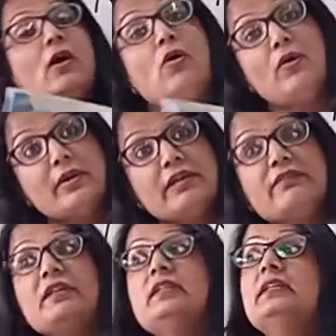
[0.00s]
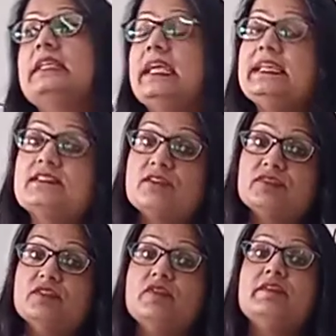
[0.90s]
or even the days of
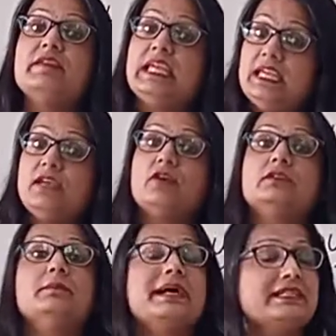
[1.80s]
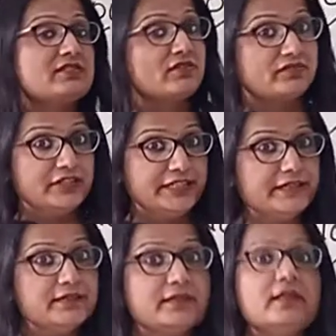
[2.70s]
the week or the months of the
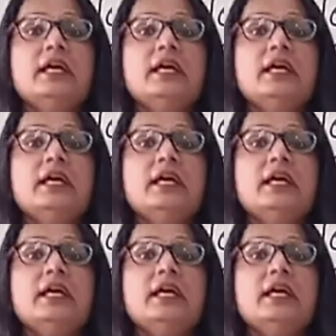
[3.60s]
year.